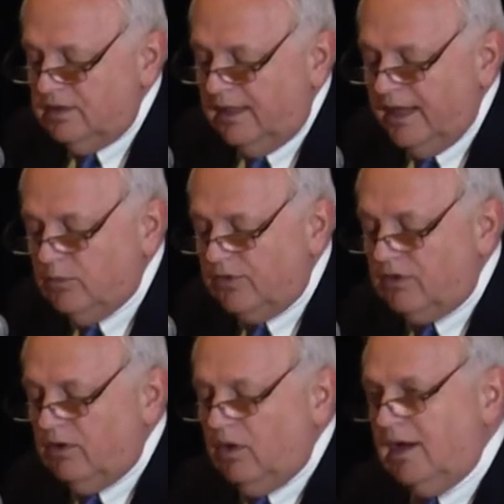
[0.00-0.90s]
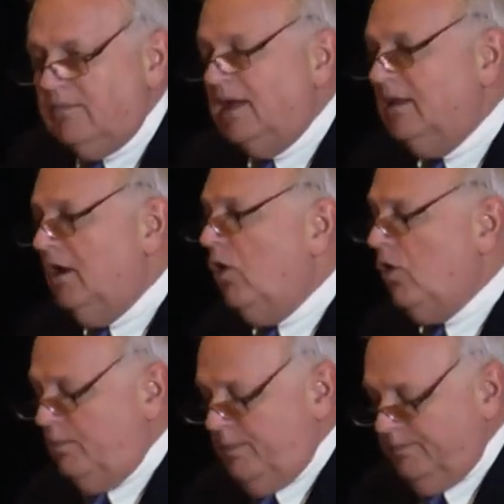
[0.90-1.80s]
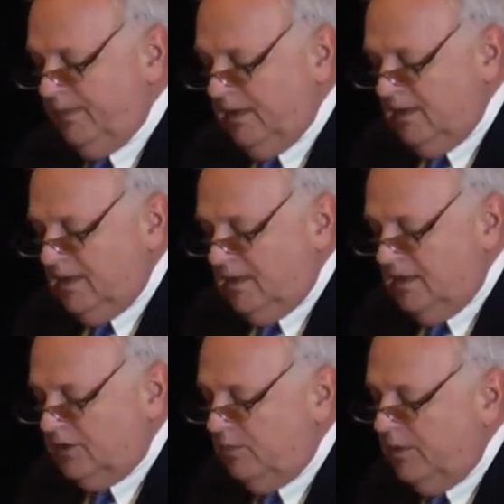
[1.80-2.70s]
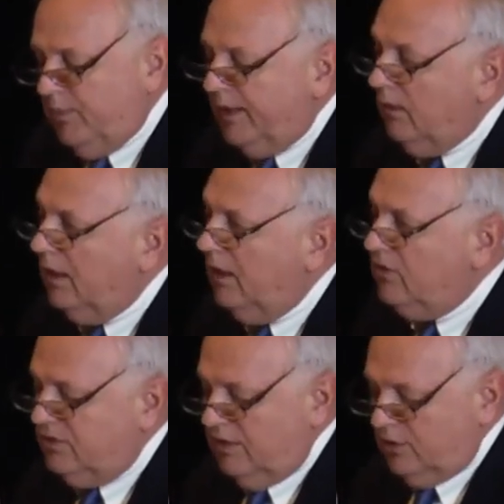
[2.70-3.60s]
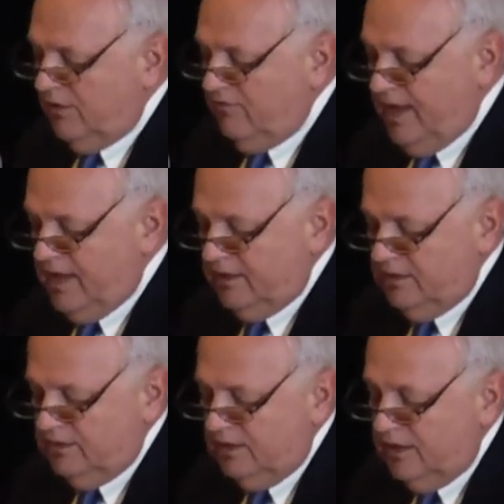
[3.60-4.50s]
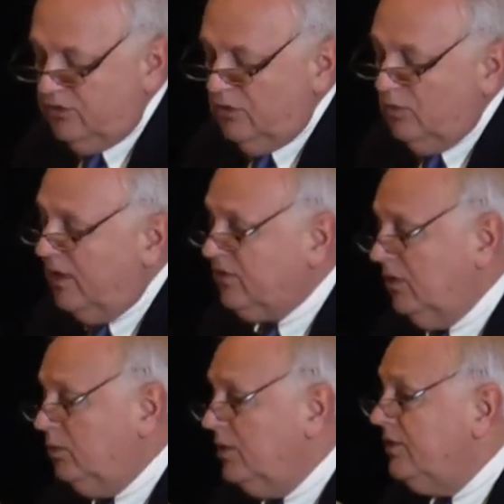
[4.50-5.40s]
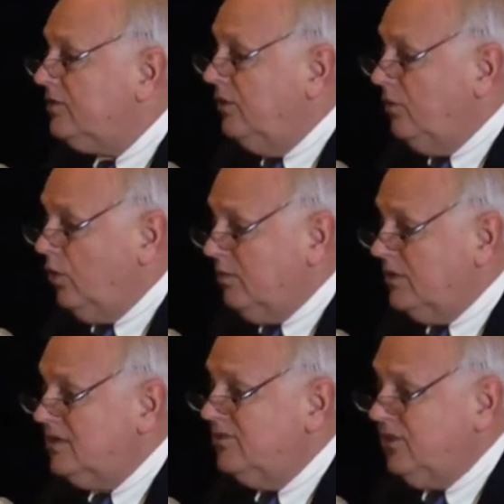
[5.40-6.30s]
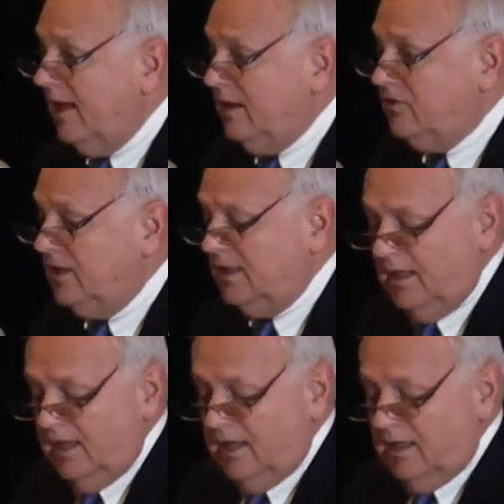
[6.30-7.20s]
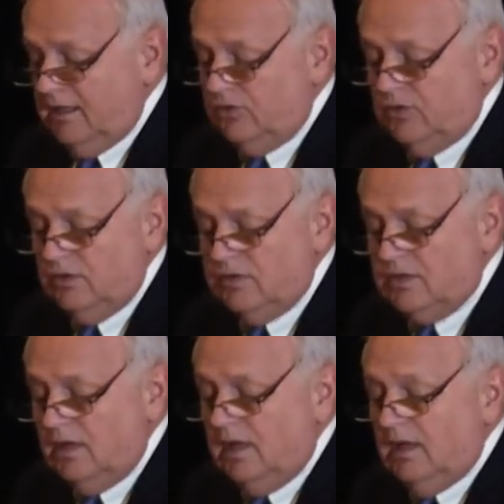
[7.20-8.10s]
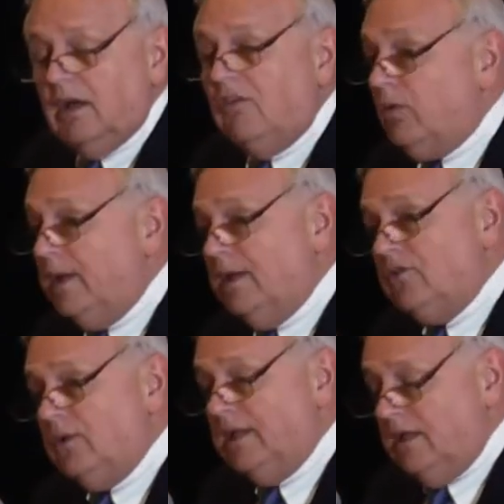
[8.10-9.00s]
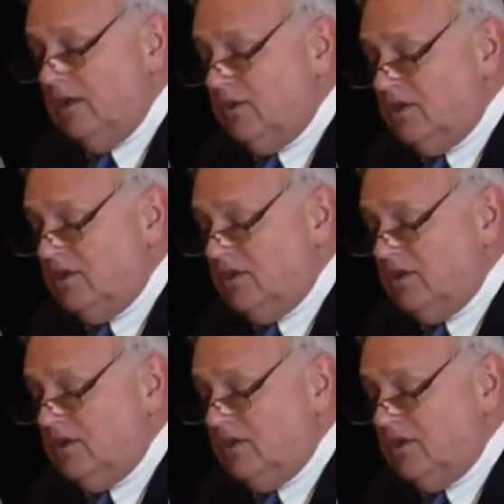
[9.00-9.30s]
in dealing with crime and the hope that there'll be parallels that are of value as you wrestle with this enormous and challenging issues of reentry and